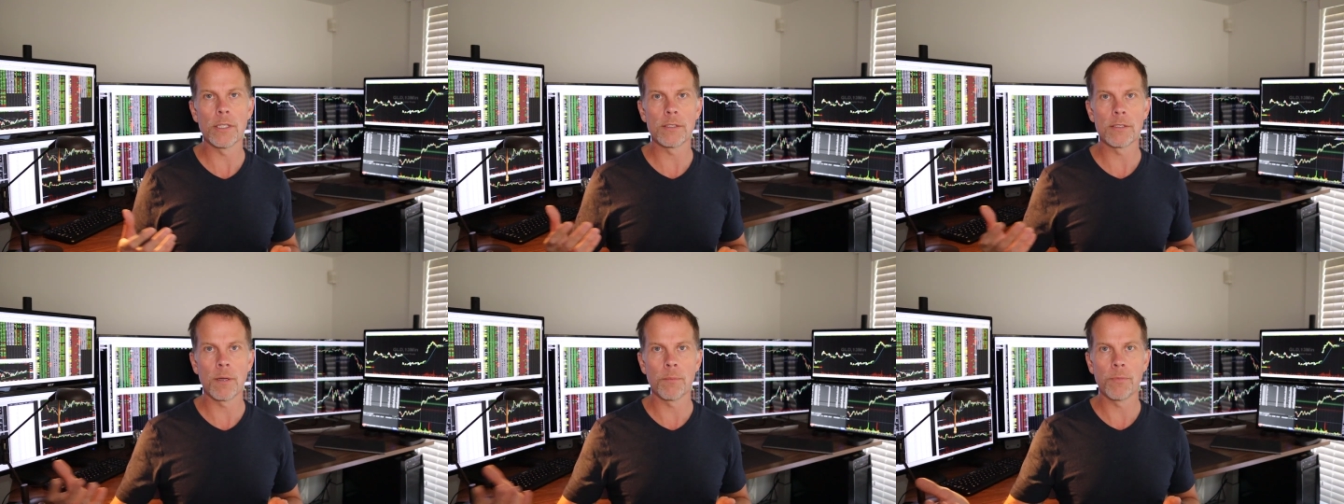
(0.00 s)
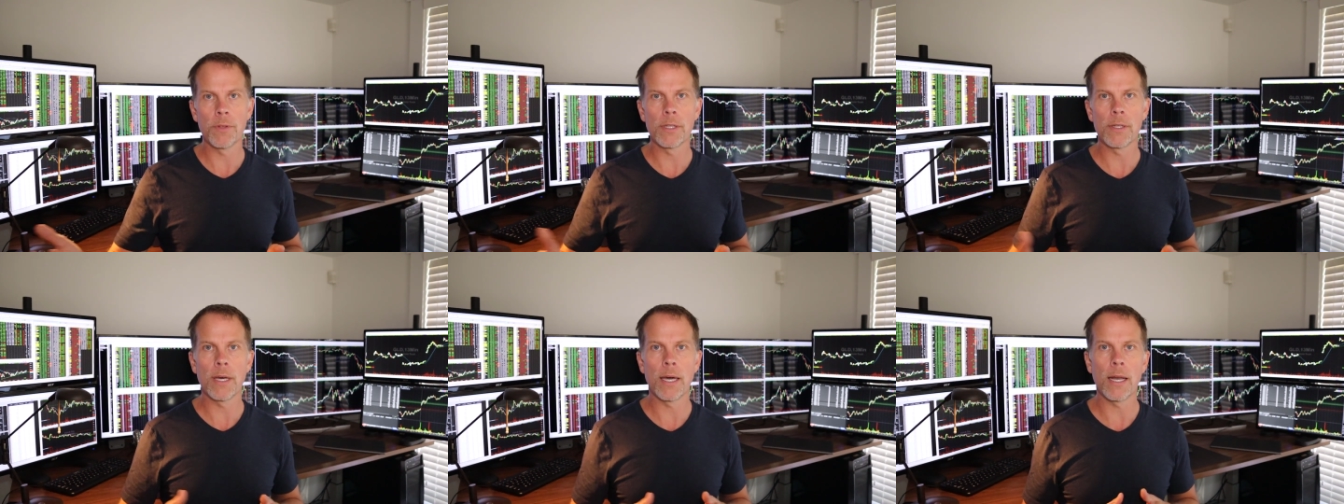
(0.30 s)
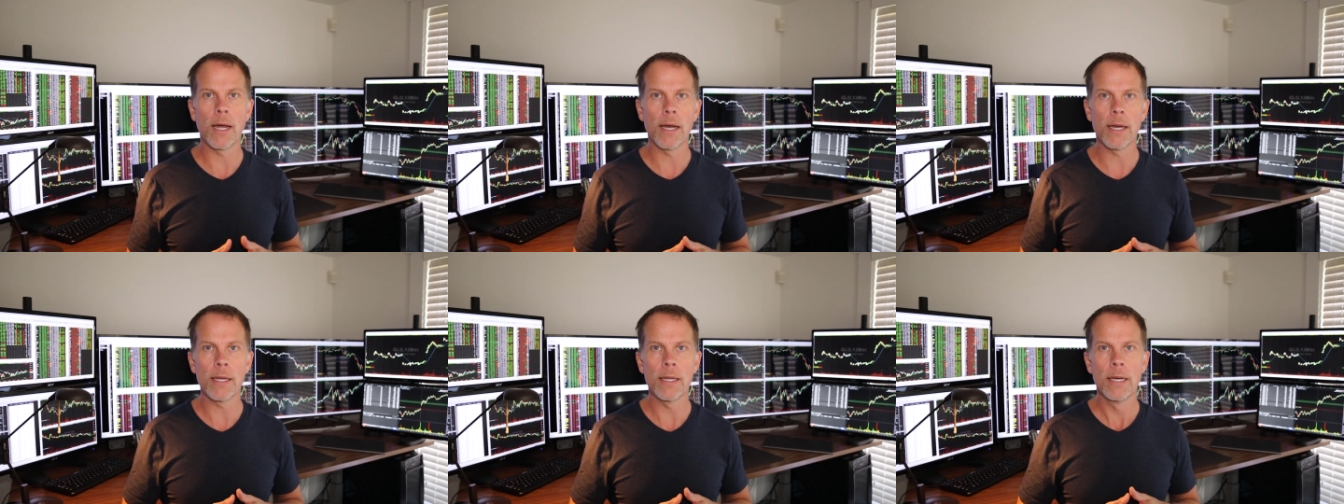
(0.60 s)
It's something
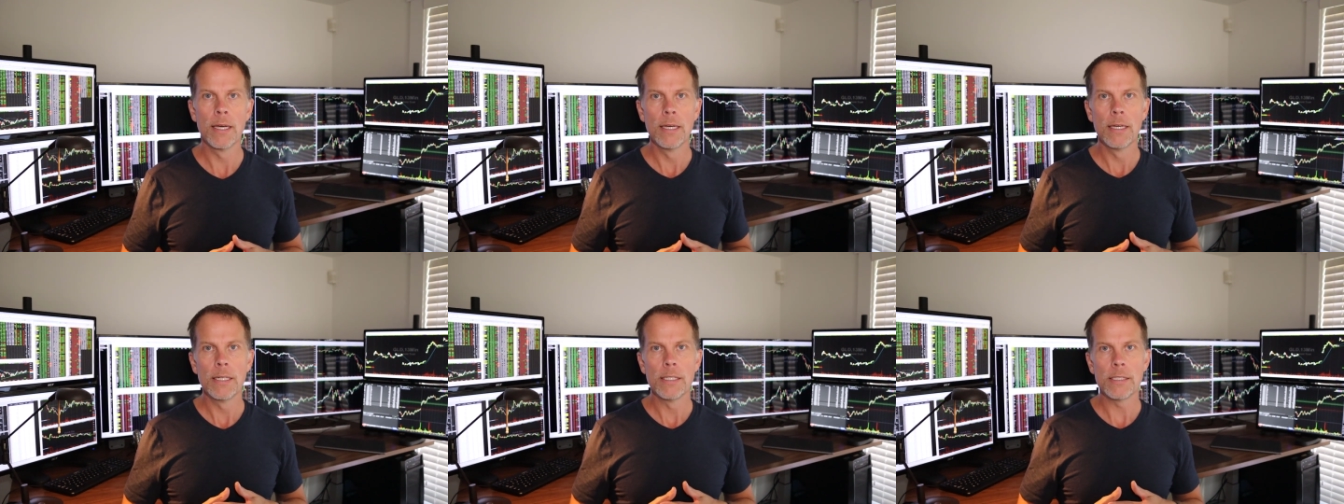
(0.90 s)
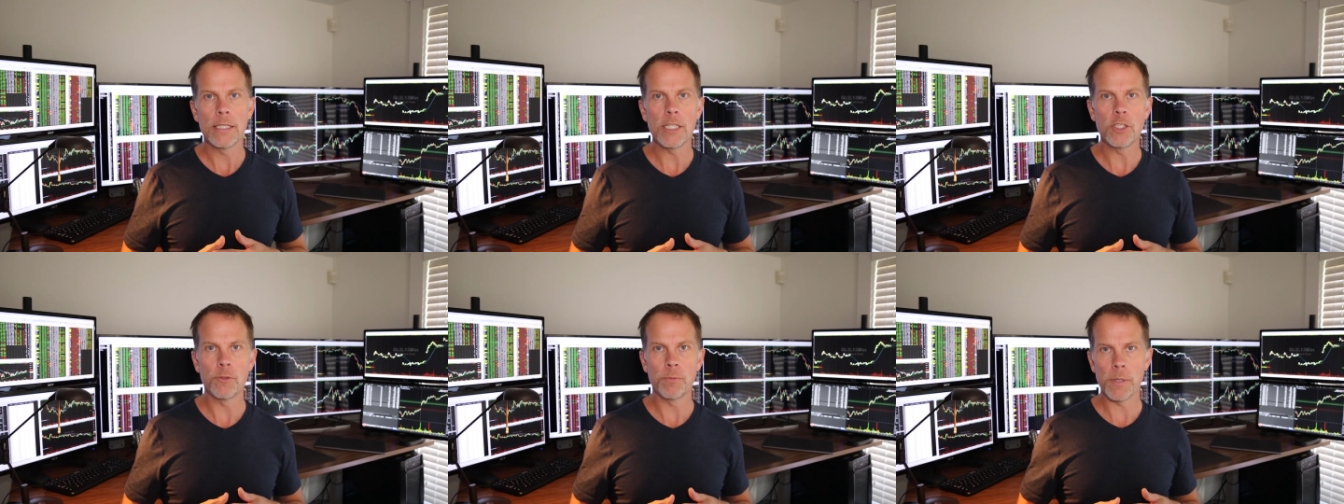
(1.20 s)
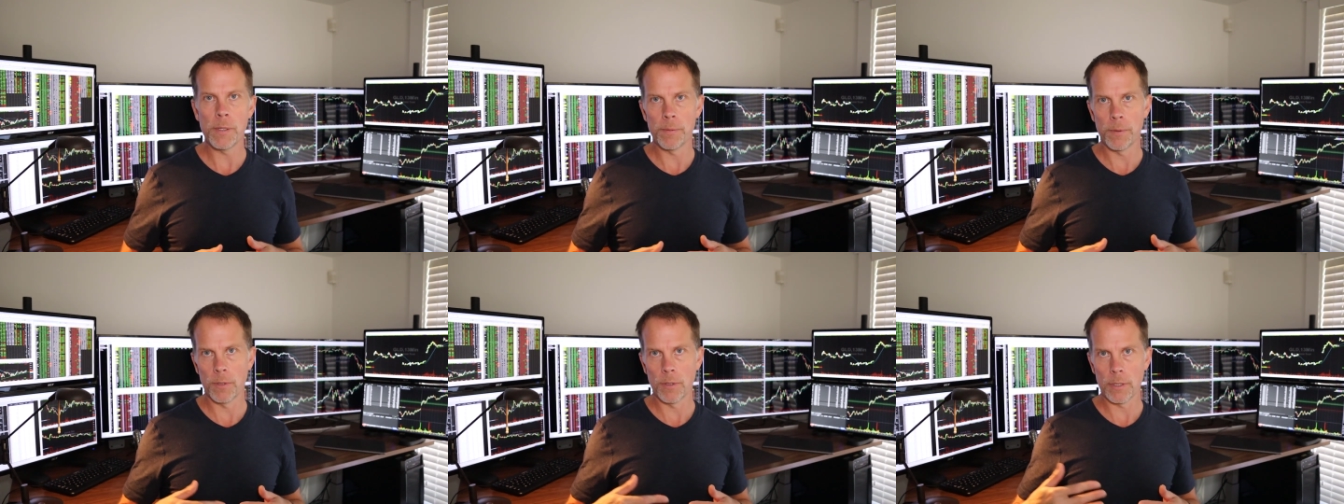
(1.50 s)
that I teach
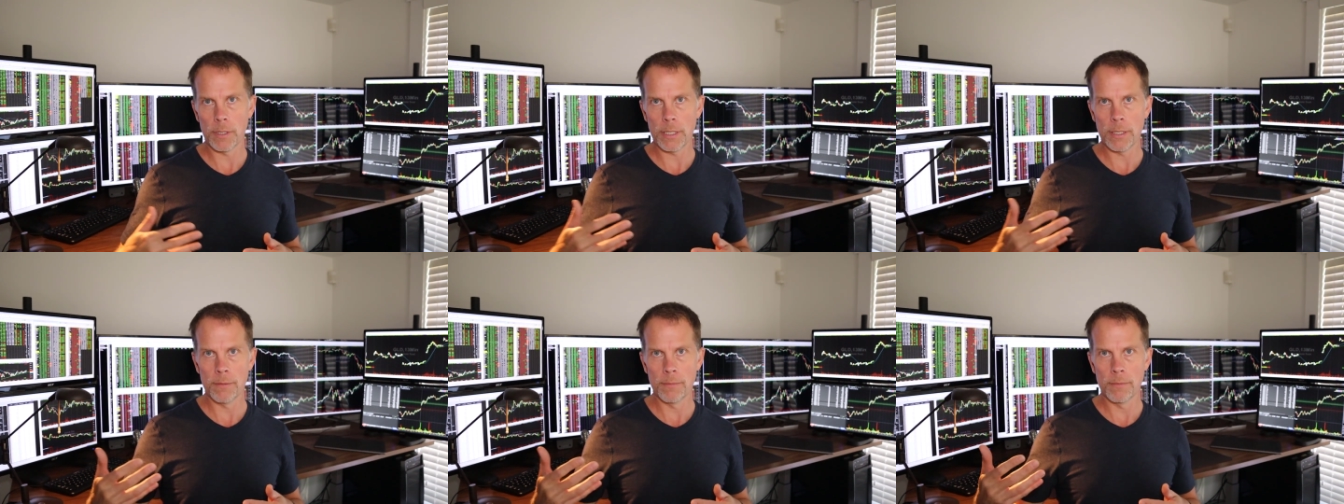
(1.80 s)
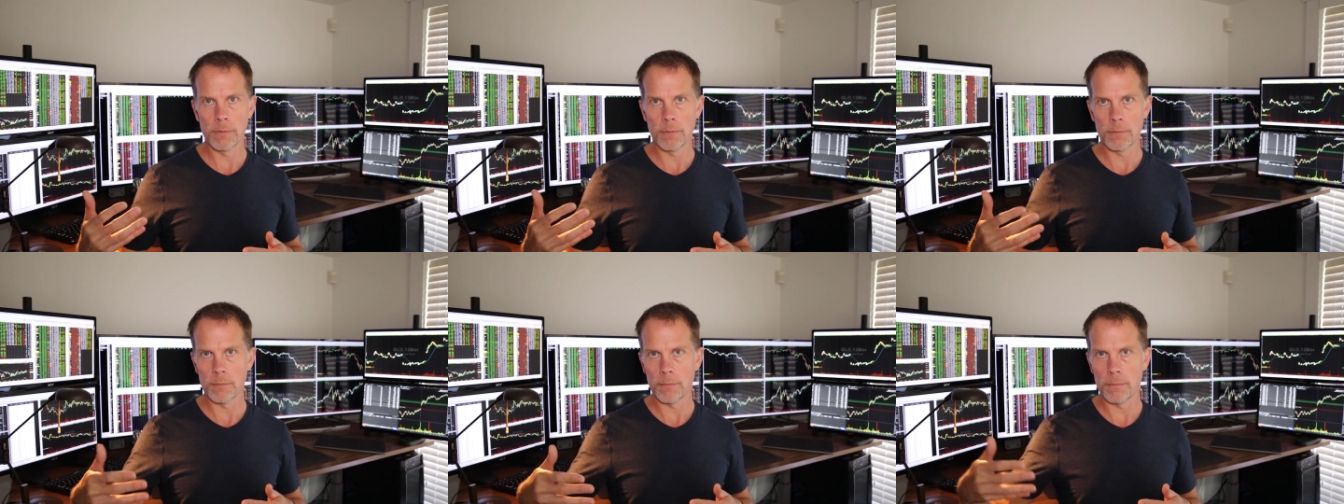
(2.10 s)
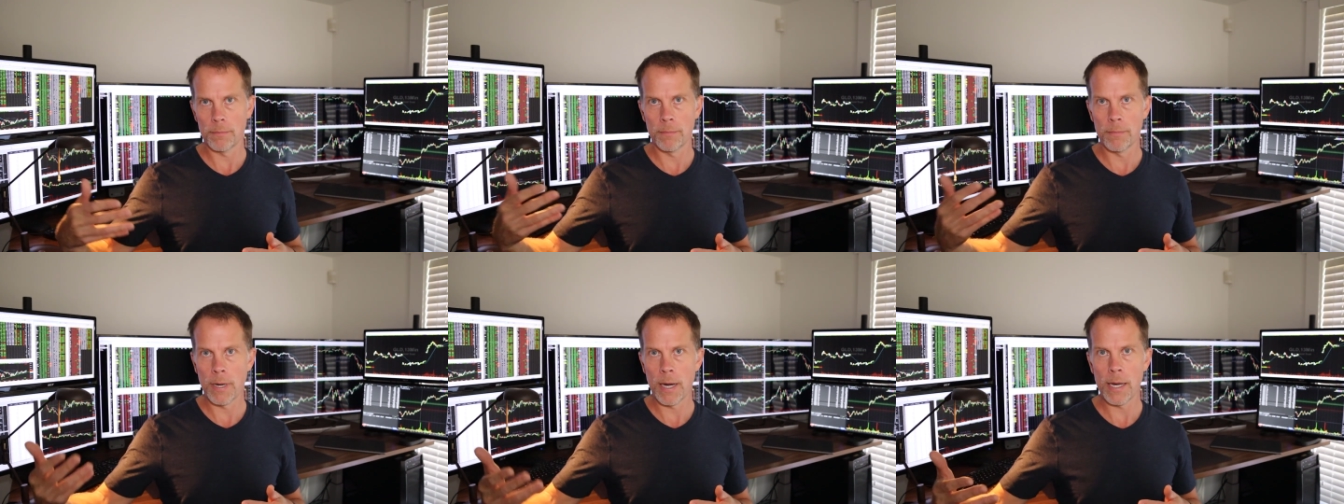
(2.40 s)
people in
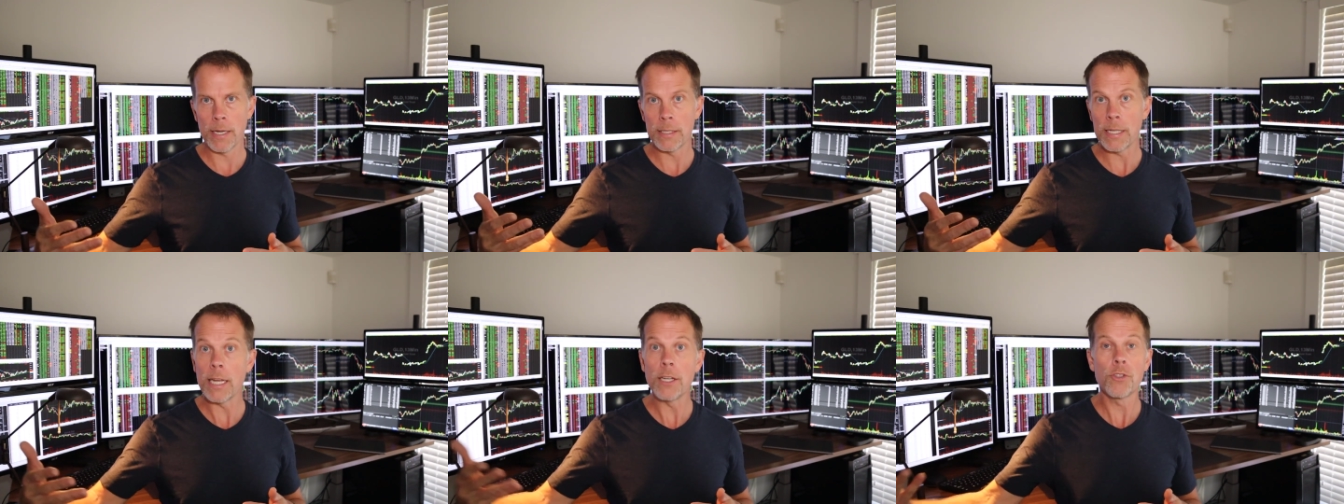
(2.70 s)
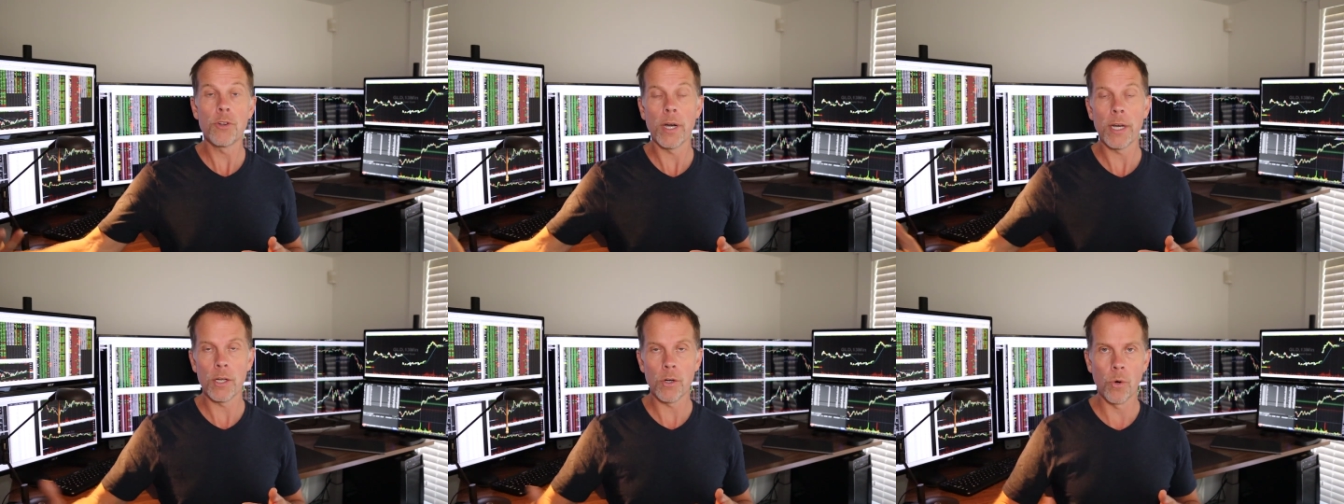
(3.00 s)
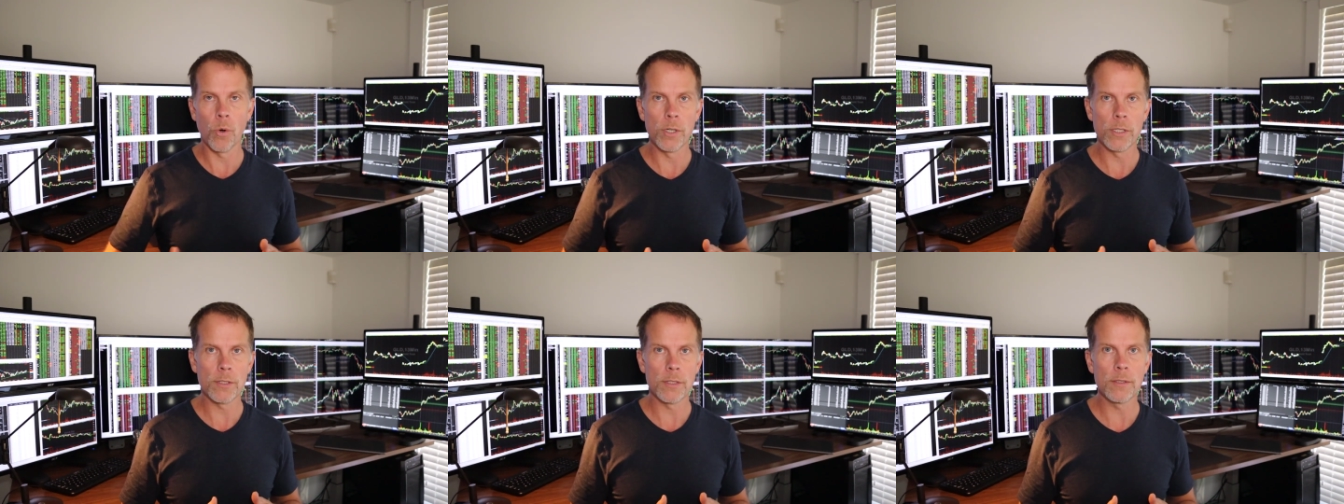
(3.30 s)
my day trading
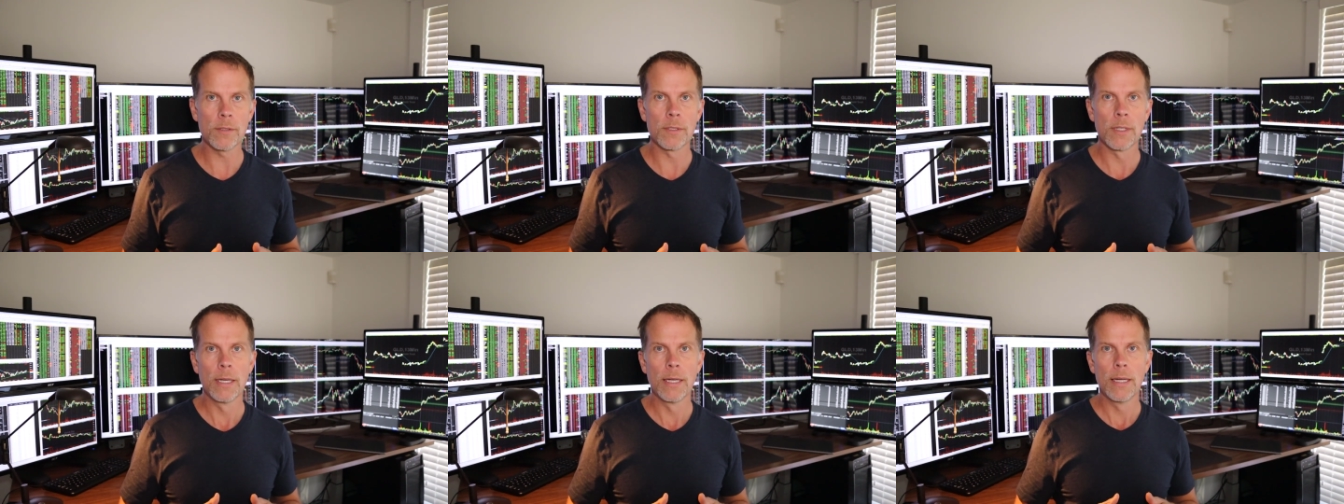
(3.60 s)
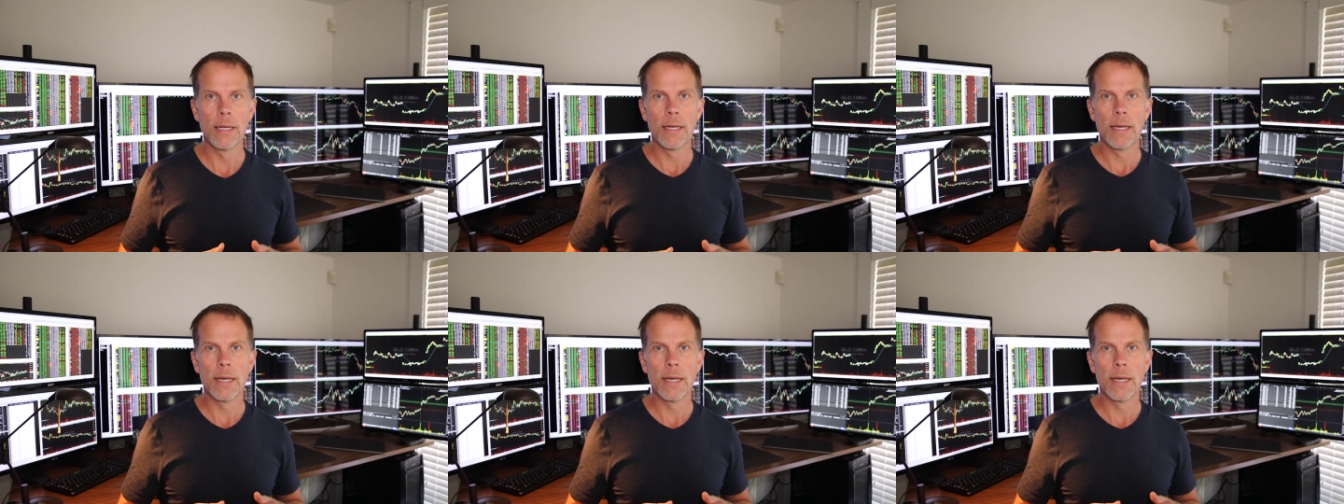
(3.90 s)
courses.